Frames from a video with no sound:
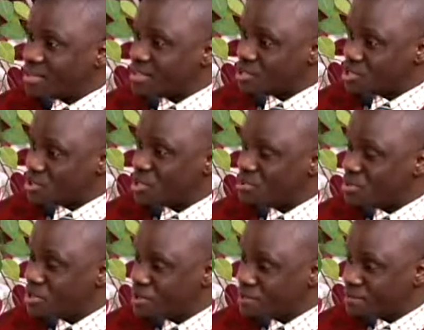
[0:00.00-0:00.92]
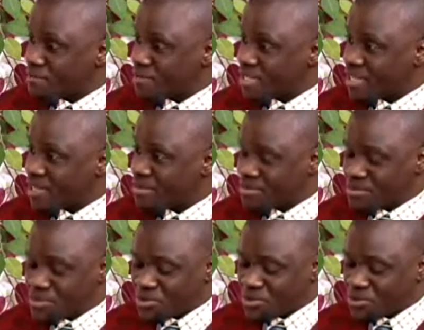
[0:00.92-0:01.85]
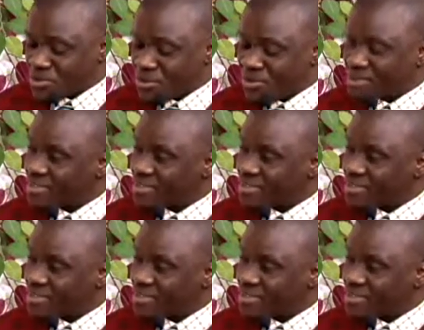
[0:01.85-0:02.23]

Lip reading: In short period of time. So